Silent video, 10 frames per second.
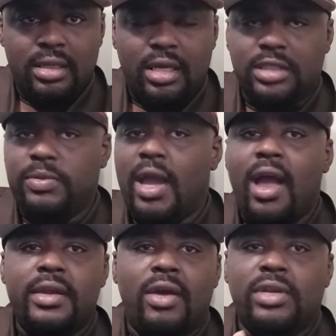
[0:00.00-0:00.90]
Because we
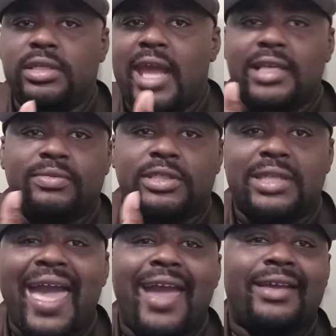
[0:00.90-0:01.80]
all know the decks were
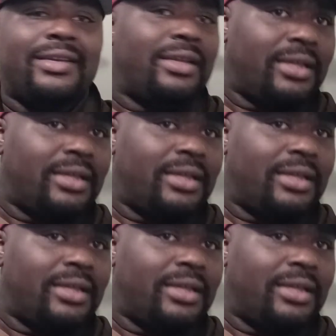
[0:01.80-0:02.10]
stacked.